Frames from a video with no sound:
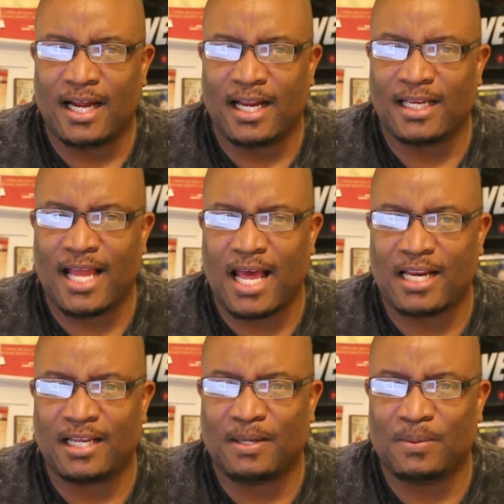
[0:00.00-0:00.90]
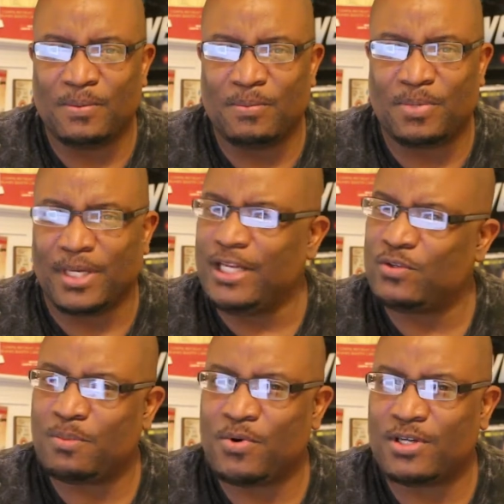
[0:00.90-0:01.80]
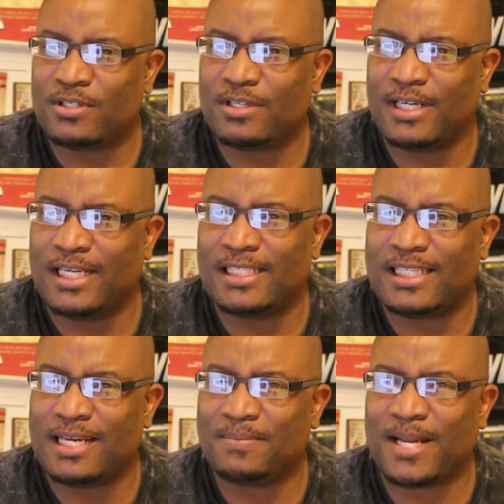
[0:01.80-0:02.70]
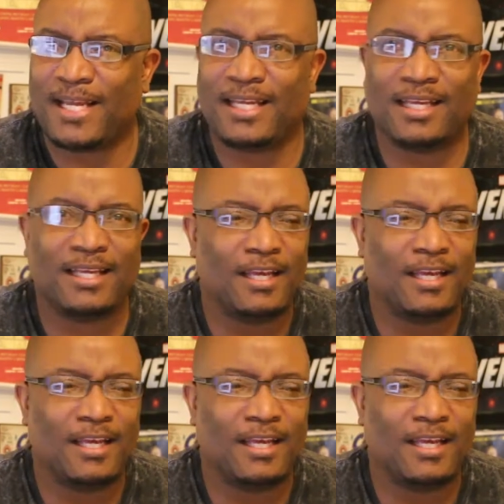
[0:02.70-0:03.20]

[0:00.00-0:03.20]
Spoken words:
a lot of police reports, it didn't seem like.